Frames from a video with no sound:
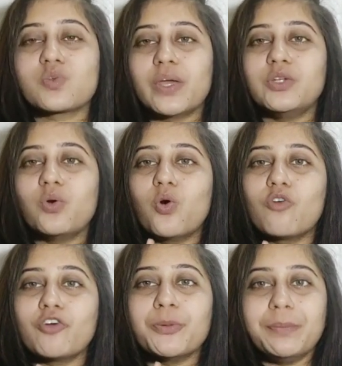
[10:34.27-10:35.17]
So when you
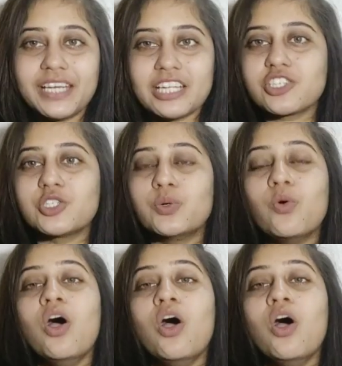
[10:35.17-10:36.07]
go for
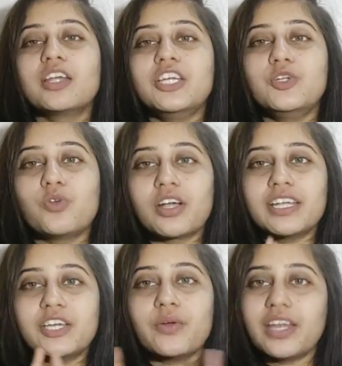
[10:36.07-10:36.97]
BHU, they do
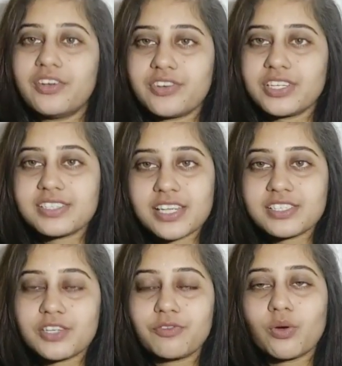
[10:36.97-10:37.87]
not take your entrance
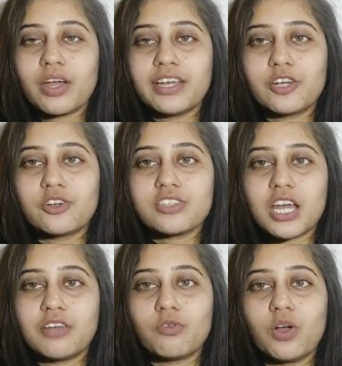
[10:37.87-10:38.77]
test if you are NET or
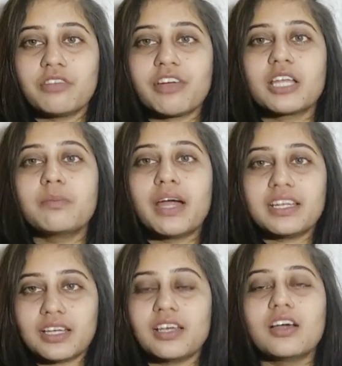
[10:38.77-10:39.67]
JRF qualified,
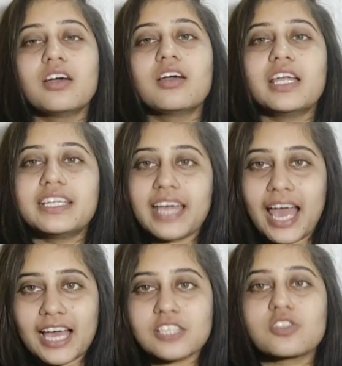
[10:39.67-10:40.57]
but it
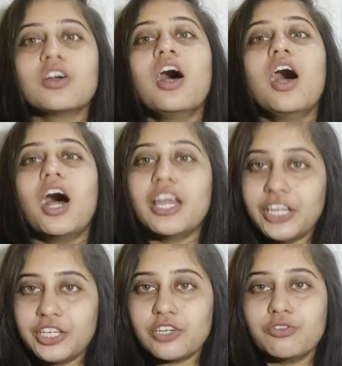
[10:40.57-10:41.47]
has an
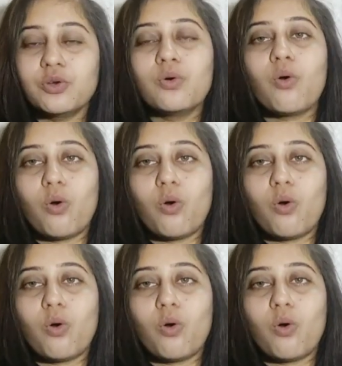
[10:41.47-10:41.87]
interview.